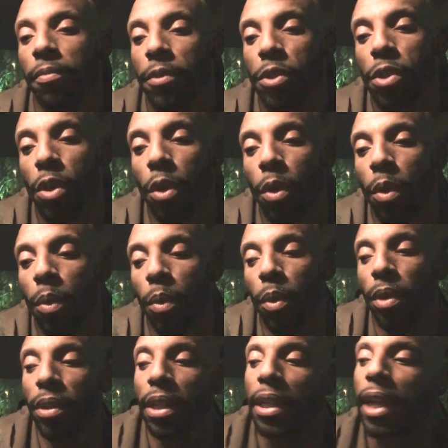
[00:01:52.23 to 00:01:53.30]
so
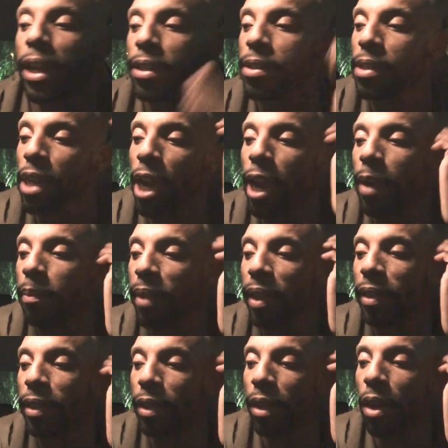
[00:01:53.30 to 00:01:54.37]
the next time
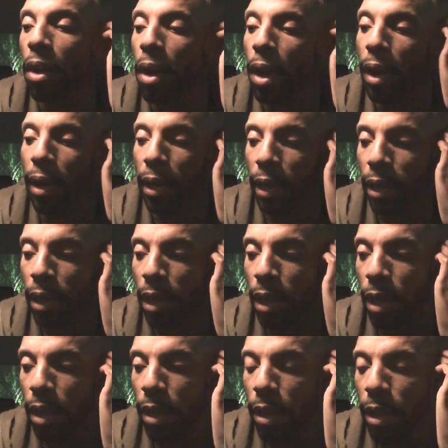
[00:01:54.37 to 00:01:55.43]
that there are
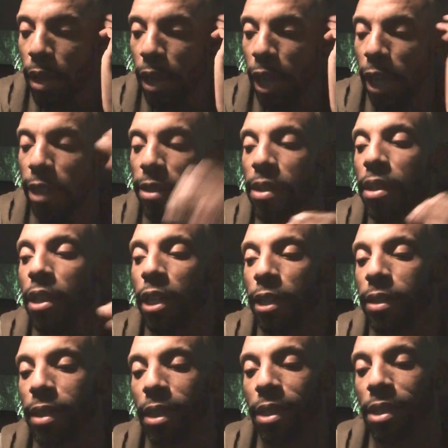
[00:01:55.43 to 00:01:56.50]

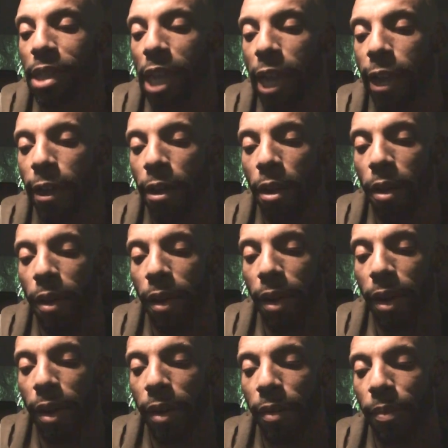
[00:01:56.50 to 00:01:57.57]
incidences that
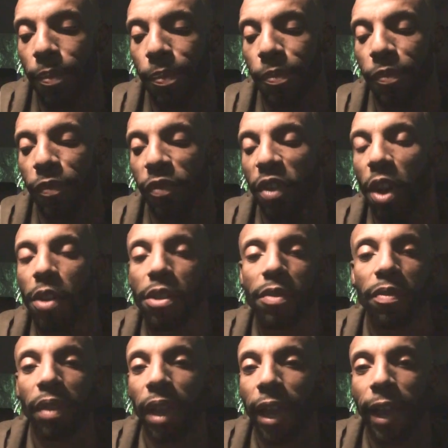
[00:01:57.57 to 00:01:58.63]
are false
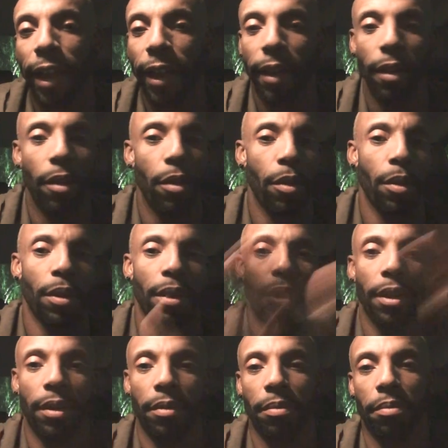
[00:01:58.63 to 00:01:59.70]
flag
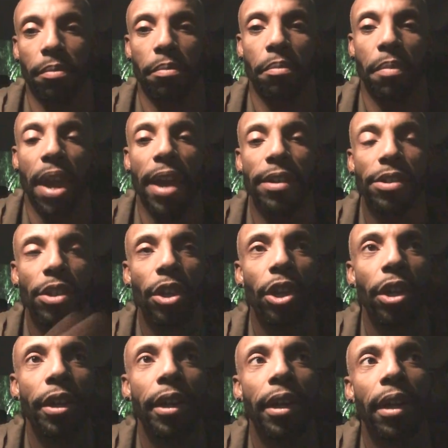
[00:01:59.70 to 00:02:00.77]
or
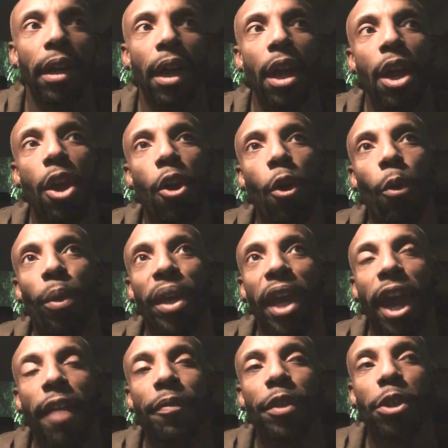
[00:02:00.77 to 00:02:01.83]
massacre, we
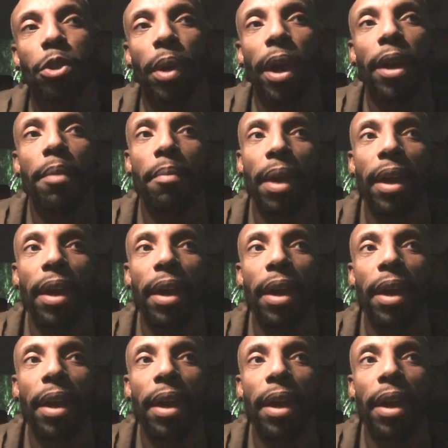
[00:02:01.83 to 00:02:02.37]
have to try to